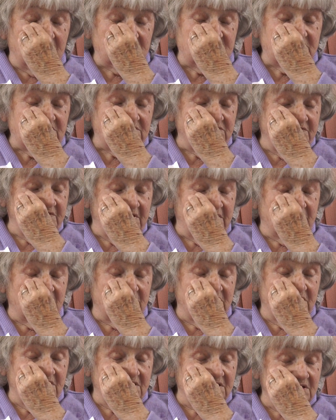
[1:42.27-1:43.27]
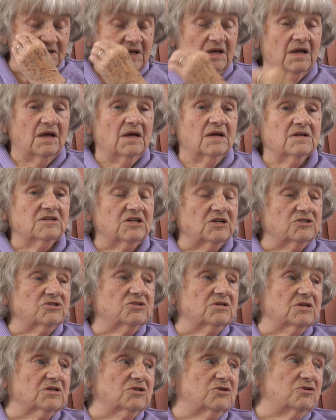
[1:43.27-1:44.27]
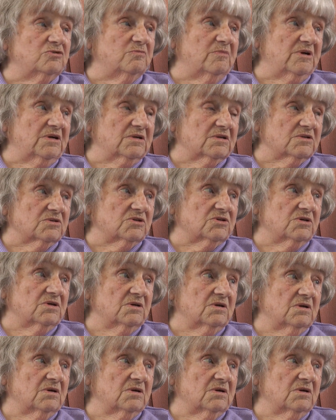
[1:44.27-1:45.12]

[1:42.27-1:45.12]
I still found I had 10 shillings too much.